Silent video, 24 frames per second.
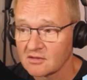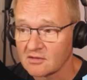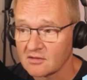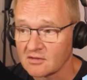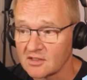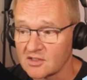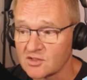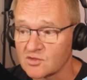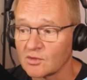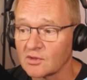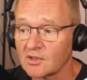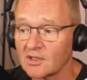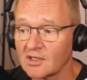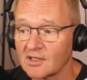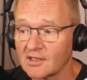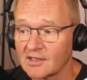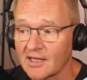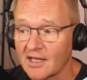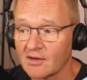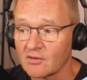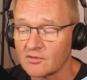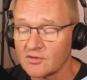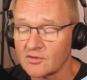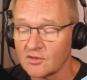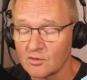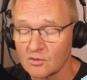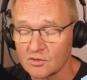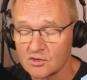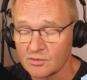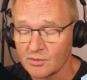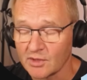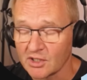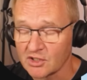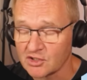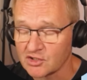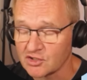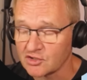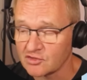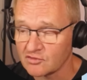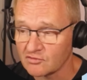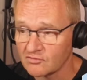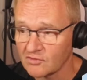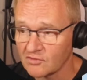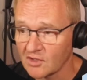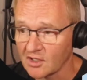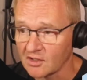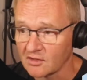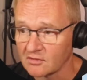this will allow the automation to
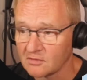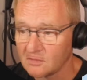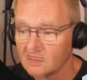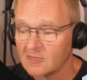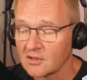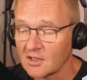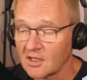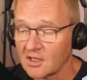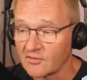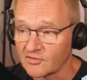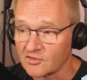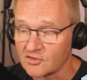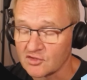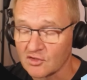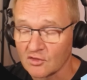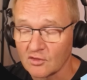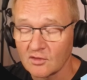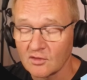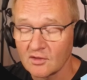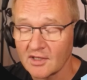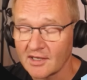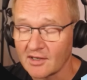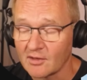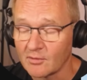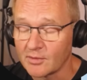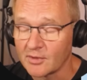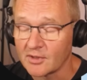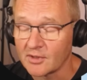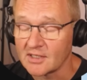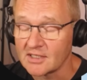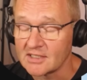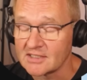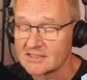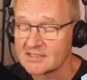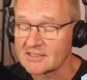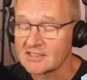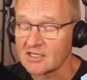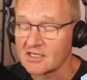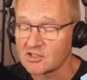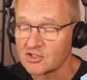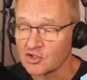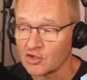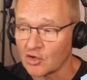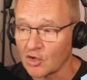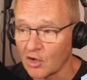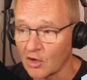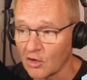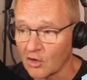run. If the toggle helper is set
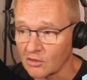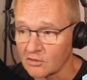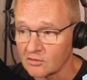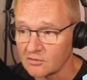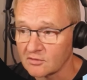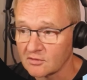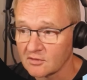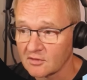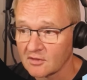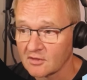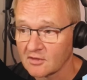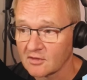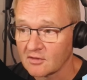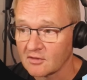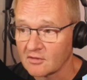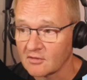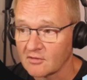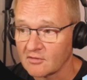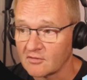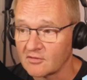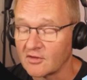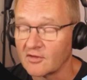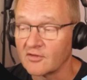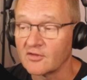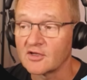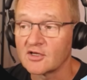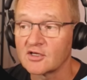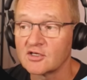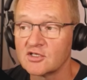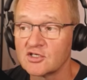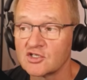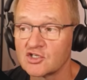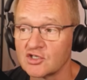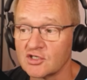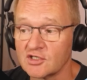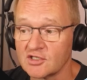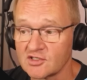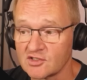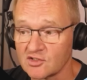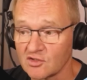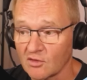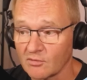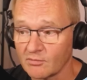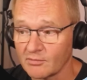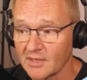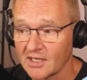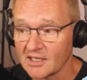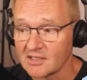to on, then the condition is
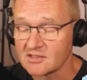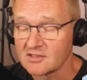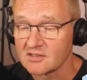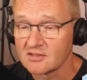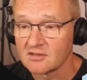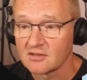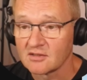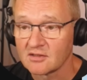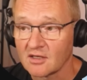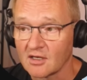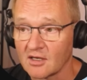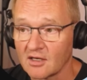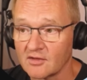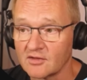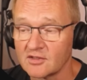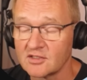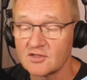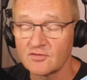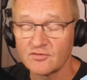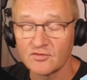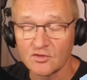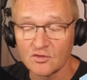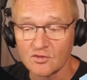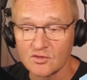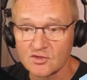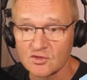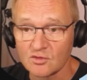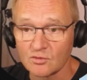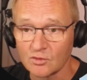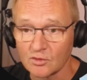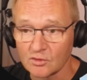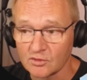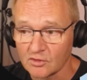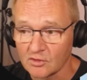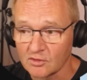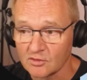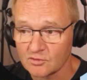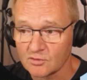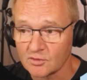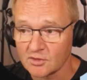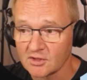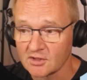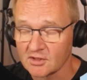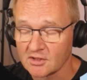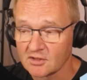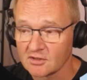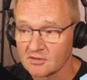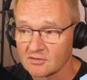not met and the diffuser will not
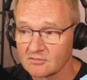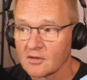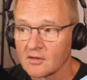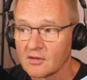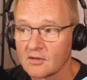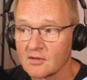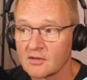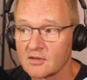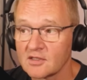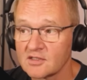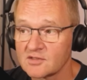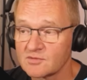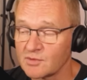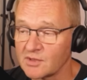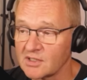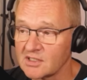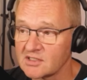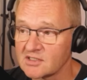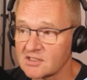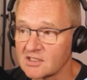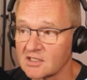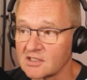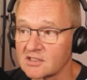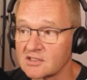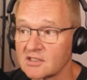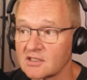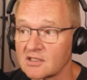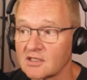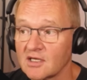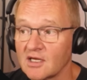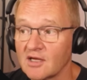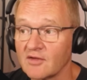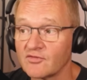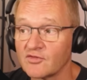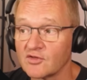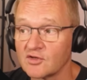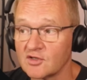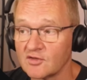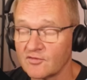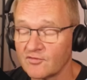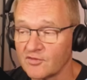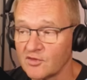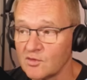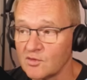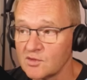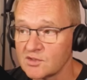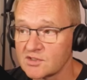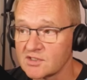work. This means that if the
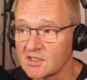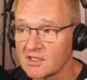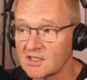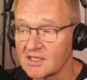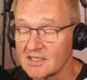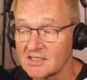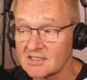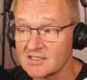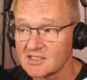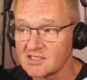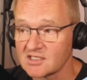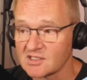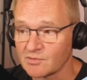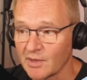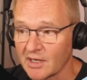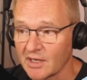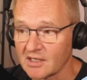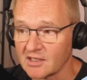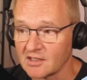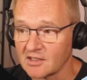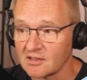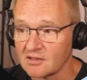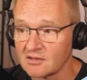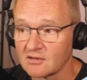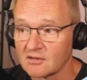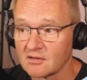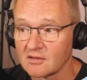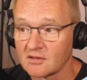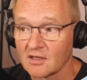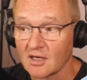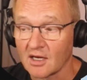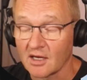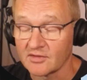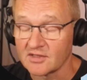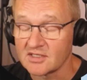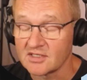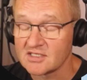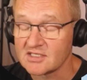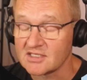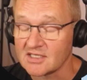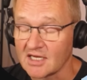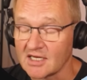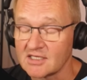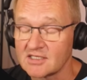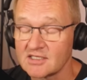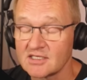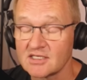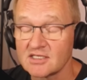diffuser is suspended and the
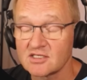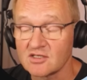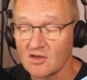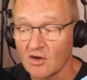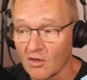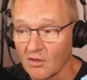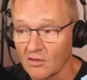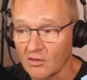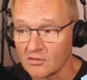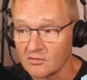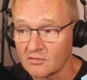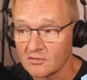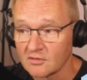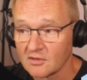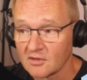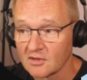state is on,